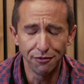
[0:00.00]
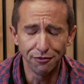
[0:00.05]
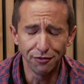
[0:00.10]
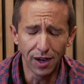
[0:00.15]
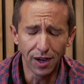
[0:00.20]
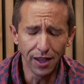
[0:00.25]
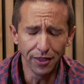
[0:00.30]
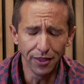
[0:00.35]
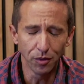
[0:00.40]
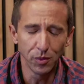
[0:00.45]

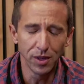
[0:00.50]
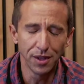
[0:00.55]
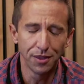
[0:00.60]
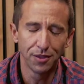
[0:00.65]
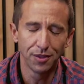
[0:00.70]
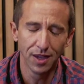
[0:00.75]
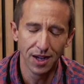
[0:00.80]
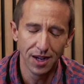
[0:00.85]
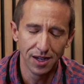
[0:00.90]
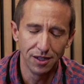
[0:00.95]
Father, we
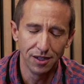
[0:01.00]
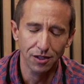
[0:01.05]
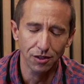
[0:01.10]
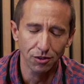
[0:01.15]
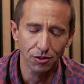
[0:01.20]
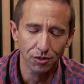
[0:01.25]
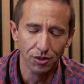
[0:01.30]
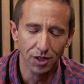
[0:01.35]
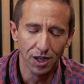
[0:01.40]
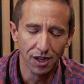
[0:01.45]
thank
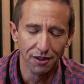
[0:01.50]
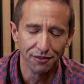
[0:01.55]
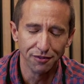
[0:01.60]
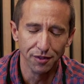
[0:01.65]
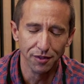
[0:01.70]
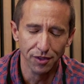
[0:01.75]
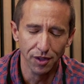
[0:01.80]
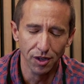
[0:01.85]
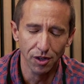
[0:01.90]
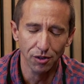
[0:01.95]
you
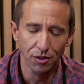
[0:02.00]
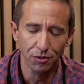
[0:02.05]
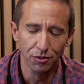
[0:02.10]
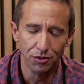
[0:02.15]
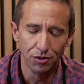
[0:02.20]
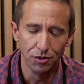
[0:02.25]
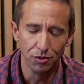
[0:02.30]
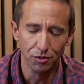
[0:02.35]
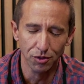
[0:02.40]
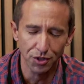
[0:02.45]
for
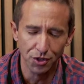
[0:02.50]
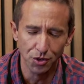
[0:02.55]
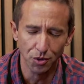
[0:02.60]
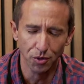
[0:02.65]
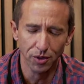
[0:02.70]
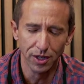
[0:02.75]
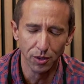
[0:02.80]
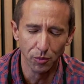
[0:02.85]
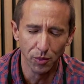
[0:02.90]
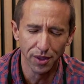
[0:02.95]
those who are
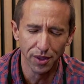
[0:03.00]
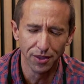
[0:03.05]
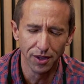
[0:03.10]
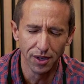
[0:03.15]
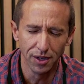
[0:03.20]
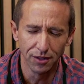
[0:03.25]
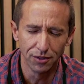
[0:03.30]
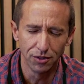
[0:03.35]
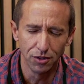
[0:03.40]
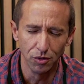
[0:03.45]
joining with
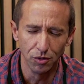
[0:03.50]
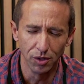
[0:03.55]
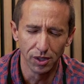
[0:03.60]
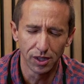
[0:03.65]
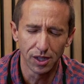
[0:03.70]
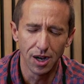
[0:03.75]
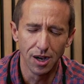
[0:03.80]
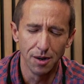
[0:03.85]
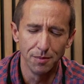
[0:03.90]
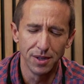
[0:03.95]
us, who are
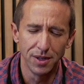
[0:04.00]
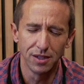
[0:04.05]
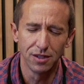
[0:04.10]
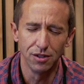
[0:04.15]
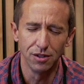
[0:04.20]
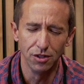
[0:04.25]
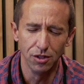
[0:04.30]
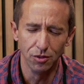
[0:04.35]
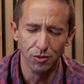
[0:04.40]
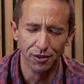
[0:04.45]
coming
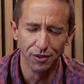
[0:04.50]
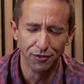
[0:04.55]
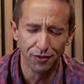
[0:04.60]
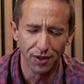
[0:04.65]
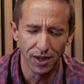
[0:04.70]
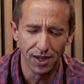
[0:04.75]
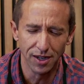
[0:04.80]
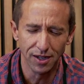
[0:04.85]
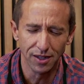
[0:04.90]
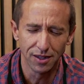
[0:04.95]
to you in
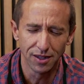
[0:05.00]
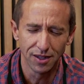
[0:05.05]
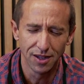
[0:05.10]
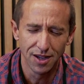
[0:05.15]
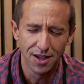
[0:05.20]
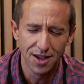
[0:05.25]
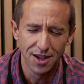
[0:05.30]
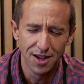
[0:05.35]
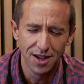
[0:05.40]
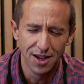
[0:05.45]
faith.
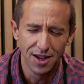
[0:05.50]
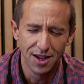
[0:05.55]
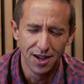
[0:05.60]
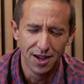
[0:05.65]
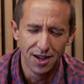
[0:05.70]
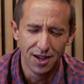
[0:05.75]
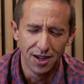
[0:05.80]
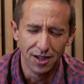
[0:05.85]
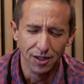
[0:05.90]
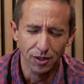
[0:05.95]

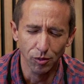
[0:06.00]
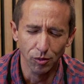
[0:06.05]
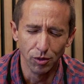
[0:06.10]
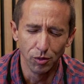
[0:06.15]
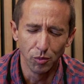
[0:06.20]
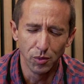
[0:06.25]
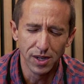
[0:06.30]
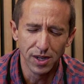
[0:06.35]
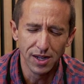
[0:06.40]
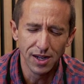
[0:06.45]

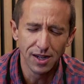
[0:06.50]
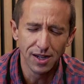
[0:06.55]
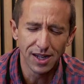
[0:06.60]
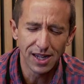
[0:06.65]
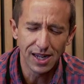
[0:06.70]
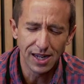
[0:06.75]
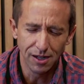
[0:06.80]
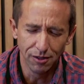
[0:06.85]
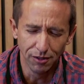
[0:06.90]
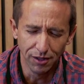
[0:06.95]
Lord, we need a
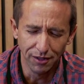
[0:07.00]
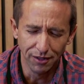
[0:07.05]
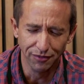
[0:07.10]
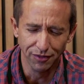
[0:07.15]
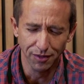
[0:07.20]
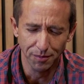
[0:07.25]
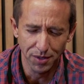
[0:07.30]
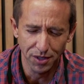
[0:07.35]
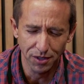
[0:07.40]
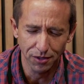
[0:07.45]
healing
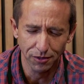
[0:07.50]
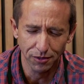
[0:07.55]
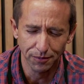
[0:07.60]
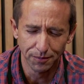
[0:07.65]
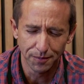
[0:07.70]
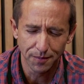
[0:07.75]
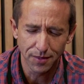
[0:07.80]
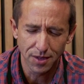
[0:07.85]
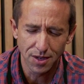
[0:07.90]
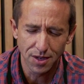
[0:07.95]
from
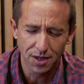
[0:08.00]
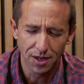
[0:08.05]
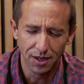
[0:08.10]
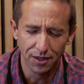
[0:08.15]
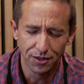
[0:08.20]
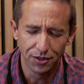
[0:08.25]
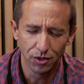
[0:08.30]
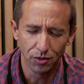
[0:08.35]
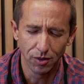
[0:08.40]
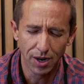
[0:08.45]
you.
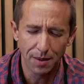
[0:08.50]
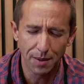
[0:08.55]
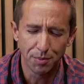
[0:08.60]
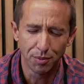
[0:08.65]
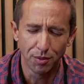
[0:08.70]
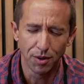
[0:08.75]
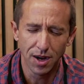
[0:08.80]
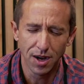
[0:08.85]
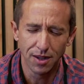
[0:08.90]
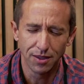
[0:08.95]
And so I
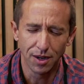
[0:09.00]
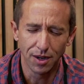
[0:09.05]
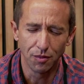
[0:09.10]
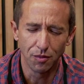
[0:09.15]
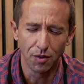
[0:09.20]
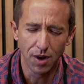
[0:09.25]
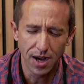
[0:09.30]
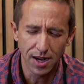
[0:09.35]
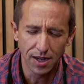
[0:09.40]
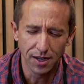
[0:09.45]
pray that
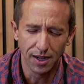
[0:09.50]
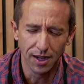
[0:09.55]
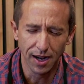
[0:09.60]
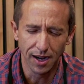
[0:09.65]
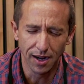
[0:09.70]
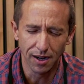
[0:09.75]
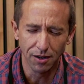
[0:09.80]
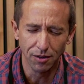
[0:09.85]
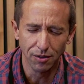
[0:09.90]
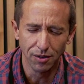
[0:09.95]
right
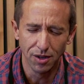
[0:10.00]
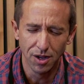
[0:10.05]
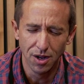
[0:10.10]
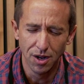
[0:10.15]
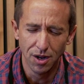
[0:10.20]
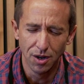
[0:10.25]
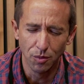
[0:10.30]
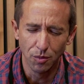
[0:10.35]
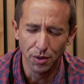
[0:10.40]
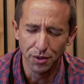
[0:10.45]
now,
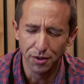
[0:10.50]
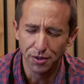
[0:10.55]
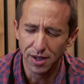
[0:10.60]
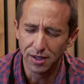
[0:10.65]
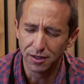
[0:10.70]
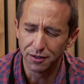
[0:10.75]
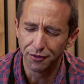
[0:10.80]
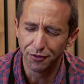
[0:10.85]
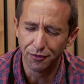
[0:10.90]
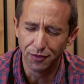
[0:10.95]
whether
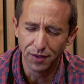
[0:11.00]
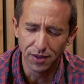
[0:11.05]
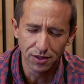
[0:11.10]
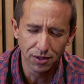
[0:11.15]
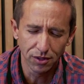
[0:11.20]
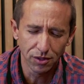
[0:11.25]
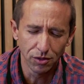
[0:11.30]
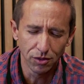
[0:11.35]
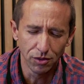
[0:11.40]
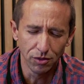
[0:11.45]
that's
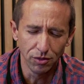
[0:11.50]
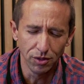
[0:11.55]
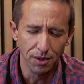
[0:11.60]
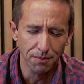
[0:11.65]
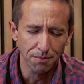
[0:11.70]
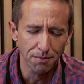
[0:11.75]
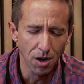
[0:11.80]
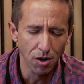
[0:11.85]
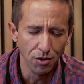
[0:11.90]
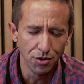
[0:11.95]
physical,
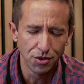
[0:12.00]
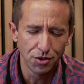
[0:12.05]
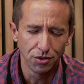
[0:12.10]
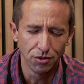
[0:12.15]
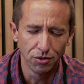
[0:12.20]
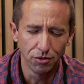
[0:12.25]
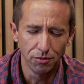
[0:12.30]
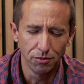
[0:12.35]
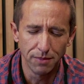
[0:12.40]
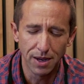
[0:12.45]

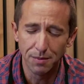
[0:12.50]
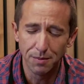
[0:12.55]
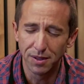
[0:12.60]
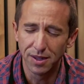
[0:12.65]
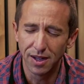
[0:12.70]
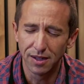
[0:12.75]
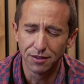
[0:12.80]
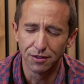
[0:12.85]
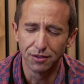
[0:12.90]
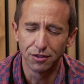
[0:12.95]
emotional, maybe
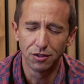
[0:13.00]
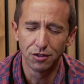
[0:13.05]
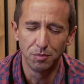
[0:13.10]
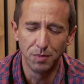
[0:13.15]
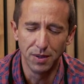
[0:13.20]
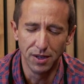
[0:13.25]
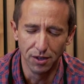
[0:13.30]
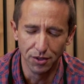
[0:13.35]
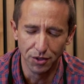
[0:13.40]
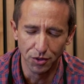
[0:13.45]
that's a
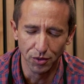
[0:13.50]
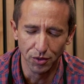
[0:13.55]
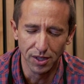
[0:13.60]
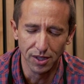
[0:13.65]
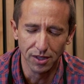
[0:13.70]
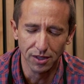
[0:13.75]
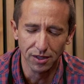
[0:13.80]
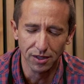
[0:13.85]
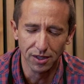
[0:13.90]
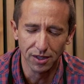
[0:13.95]
spiritual
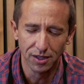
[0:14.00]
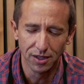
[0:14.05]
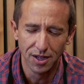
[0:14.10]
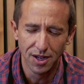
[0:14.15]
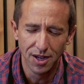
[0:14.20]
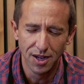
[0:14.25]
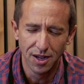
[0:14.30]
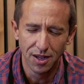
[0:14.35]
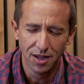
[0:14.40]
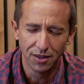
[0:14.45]
healing,
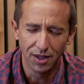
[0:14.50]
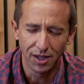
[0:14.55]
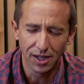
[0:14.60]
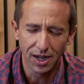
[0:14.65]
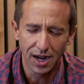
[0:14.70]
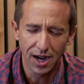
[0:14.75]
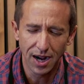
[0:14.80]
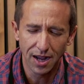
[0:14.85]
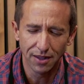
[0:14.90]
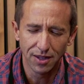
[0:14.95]
that
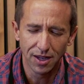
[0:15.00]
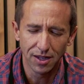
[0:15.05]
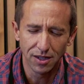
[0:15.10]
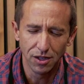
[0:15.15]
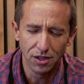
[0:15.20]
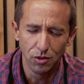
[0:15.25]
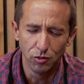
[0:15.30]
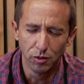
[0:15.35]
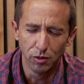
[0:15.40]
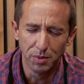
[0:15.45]
God, that
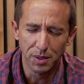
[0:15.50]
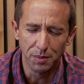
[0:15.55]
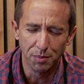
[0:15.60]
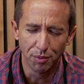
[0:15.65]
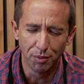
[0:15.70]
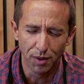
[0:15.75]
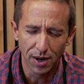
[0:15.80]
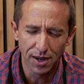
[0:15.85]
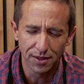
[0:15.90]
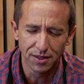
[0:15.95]
you will be
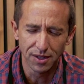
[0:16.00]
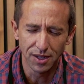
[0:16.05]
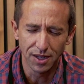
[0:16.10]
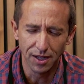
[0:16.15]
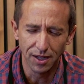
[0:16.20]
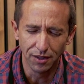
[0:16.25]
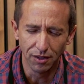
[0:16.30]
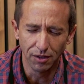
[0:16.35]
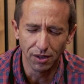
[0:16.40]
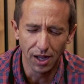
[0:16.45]
present
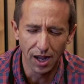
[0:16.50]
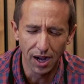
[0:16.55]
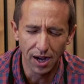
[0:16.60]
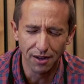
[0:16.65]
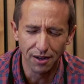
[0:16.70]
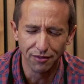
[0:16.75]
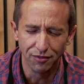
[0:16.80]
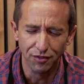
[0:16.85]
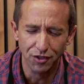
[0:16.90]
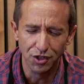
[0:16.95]
in their
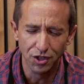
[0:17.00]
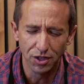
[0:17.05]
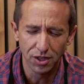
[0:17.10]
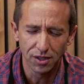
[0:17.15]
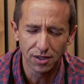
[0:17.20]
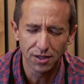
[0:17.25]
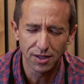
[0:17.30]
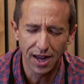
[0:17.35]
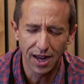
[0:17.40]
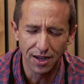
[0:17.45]
life
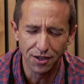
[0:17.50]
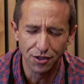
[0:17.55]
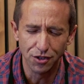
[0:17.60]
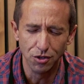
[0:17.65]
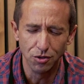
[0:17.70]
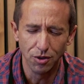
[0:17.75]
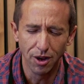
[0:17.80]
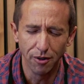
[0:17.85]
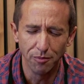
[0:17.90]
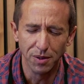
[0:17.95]
just as
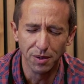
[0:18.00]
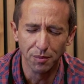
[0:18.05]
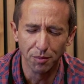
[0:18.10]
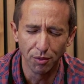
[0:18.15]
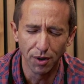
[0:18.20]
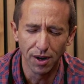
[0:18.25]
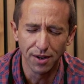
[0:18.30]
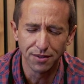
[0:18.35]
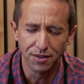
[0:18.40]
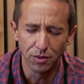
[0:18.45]
you have been
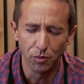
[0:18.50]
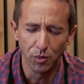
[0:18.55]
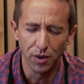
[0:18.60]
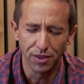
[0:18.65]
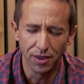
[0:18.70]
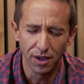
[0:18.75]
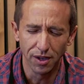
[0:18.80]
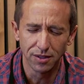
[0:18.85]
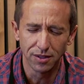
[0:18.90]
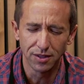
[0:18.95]
present with